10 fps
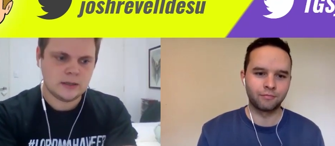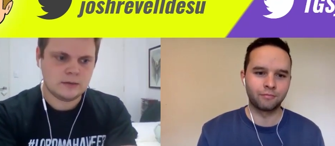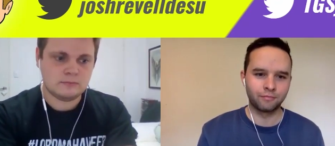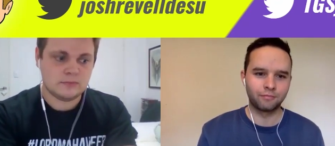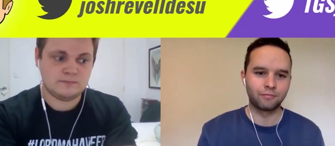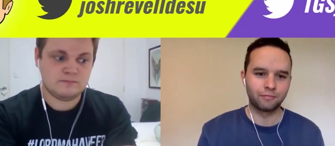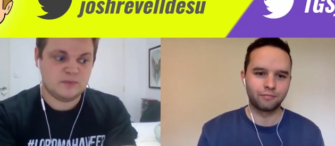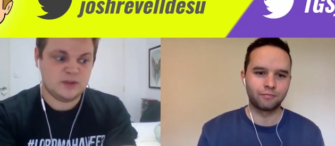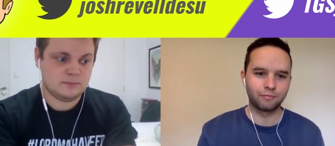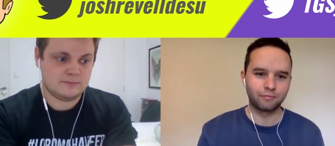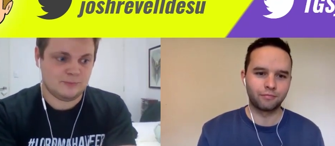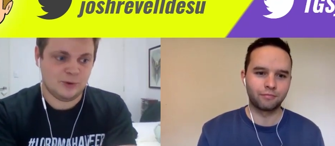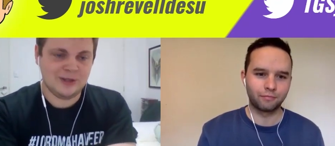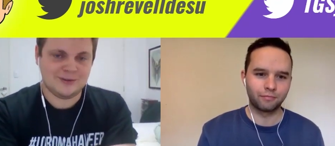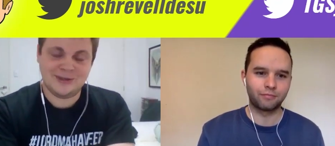Speaker 1: But yeah,
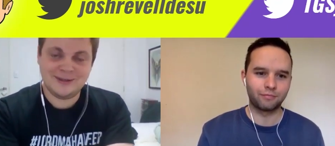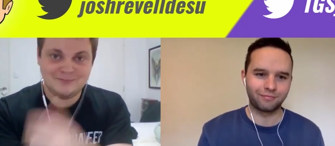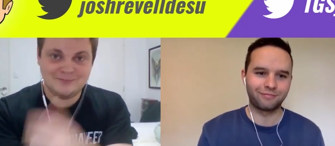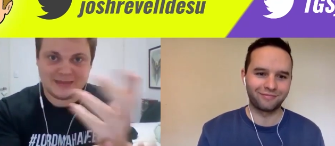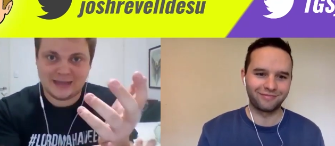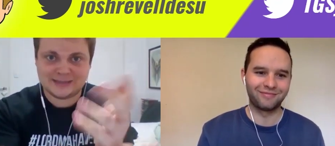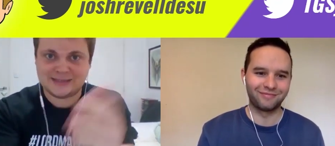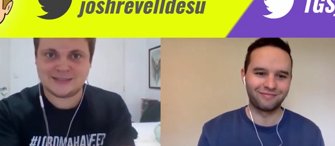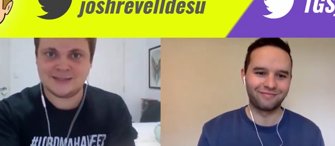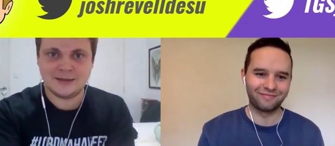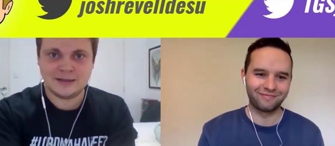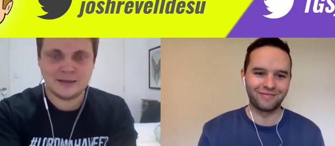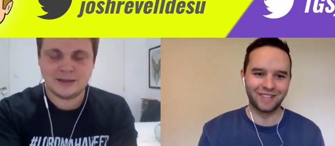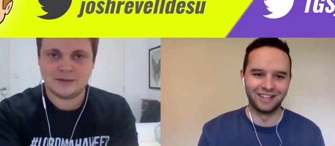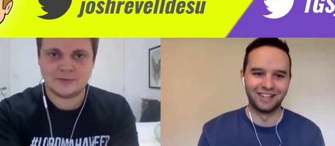really, that's,
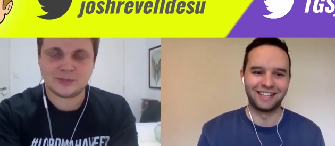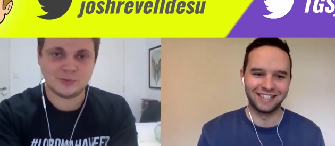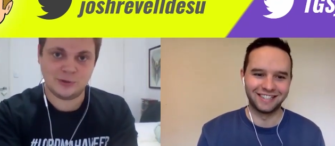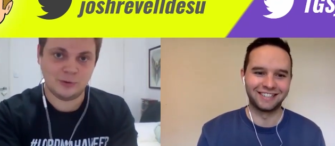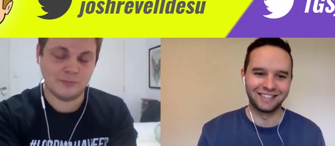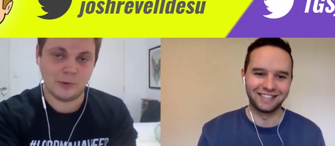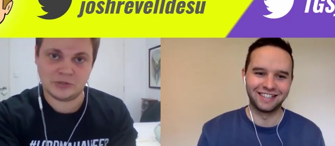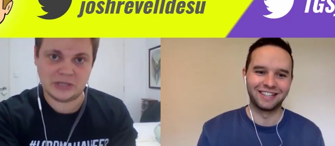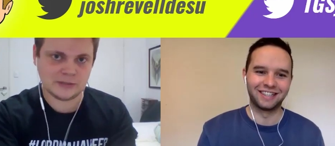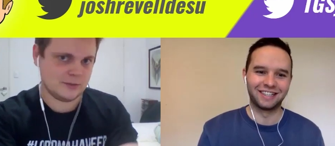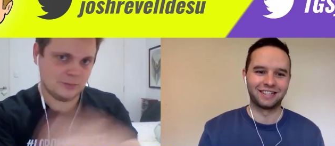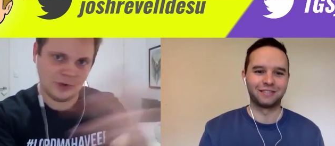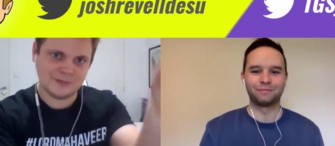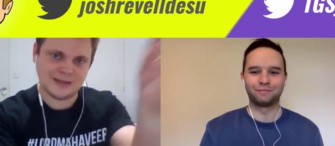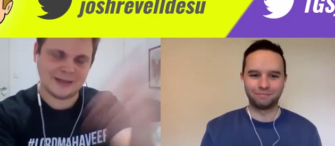that's what it all boiled down to and why I
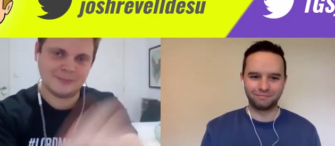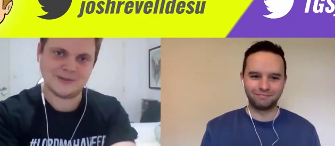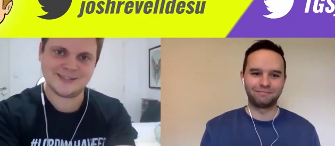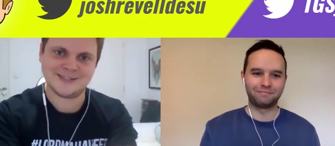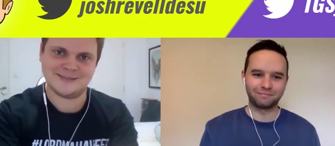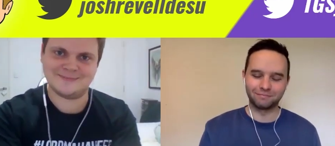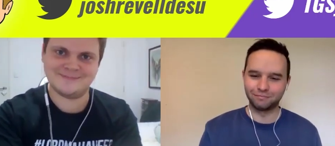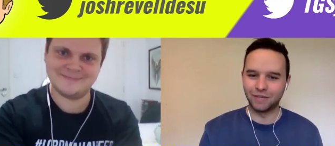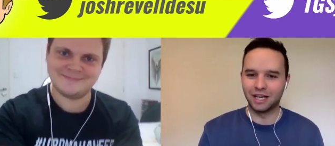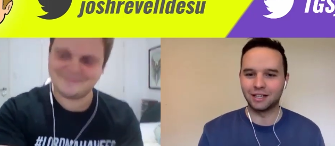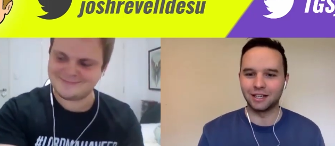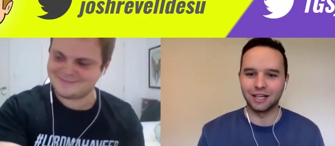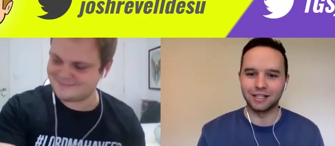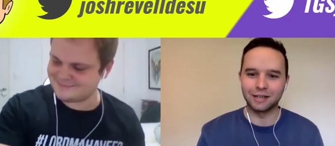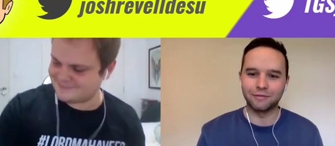made that prediction.
Speaker 2: Yeah,
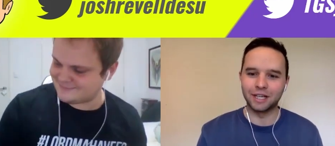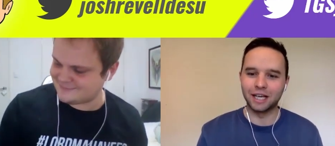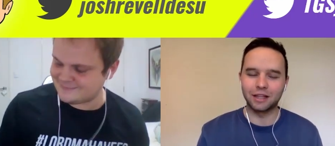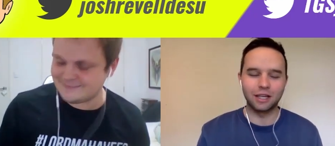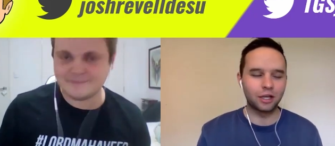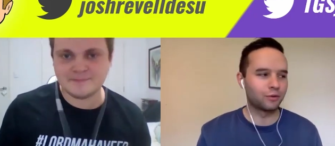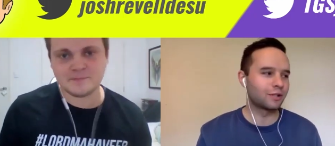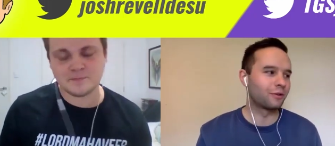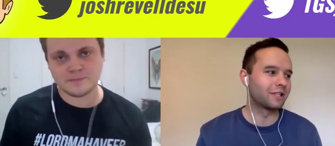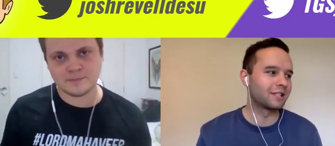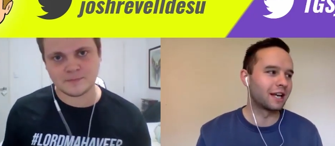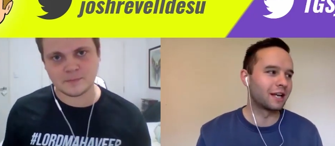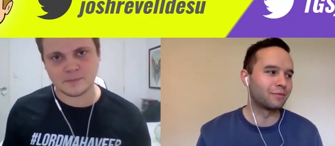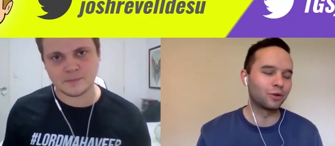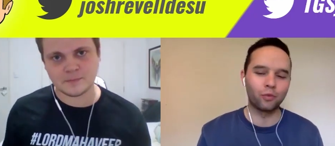definitely. I think I was on the same
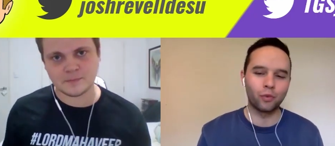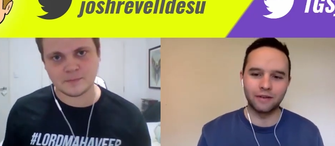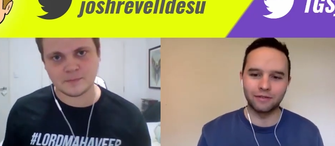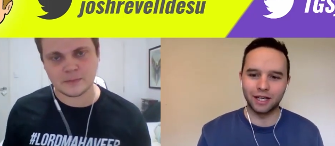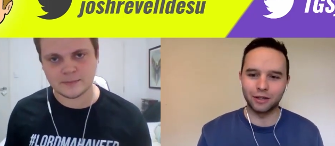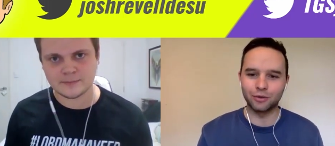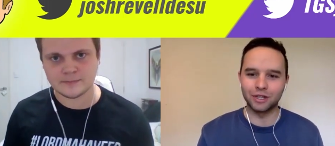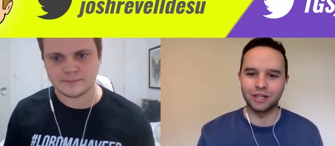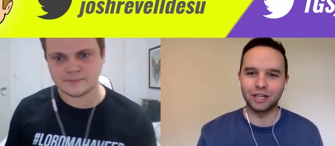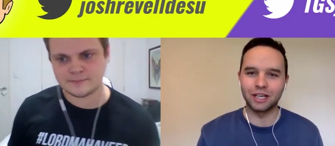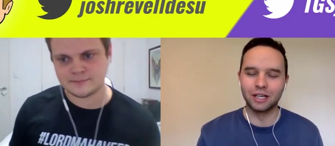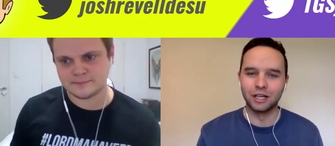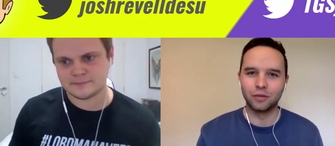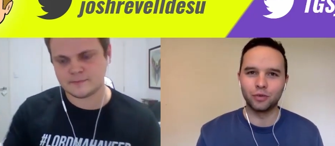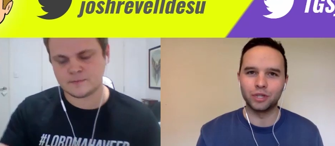sort of wavelength with the
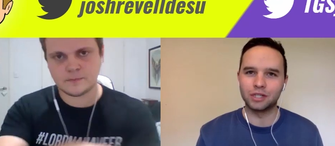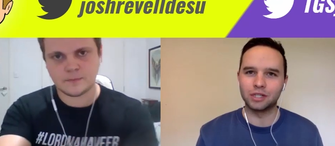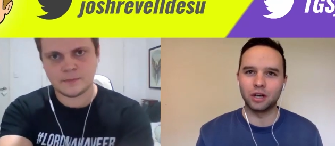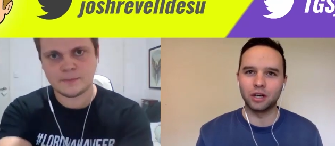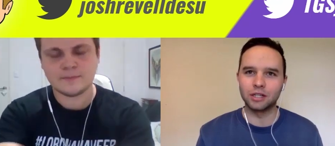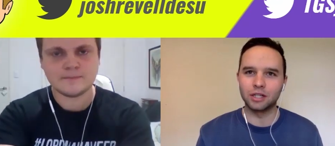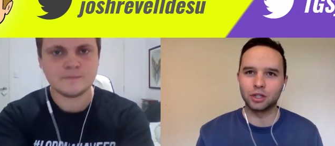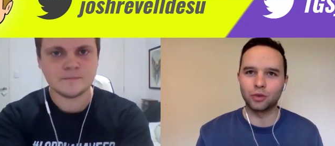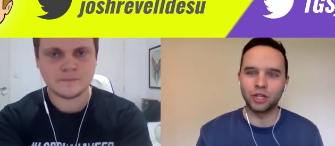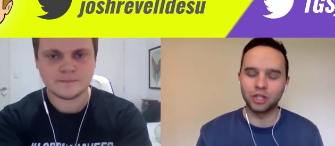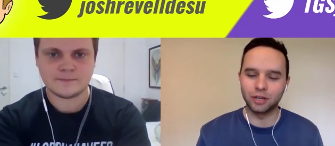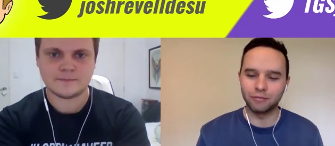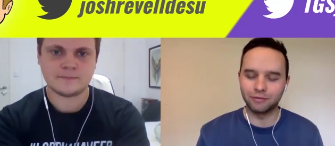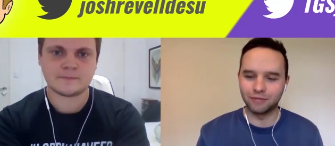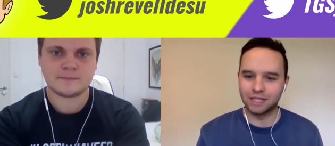with the Steiner situation. I
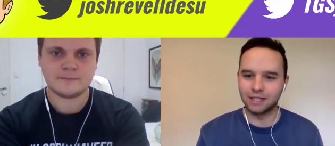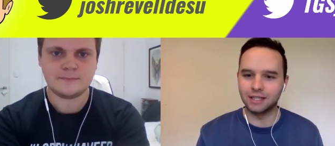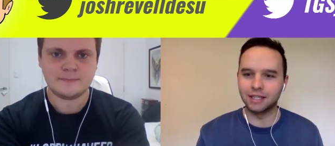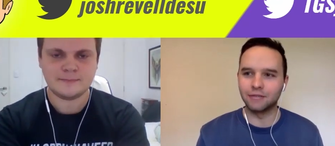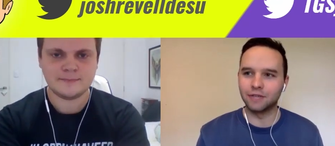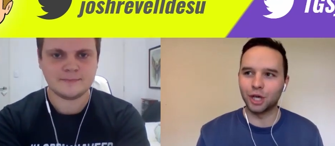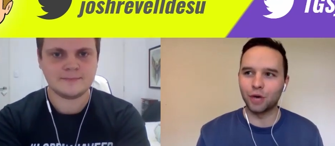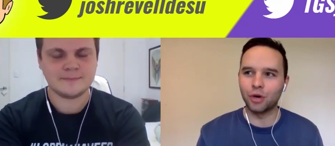recently did a video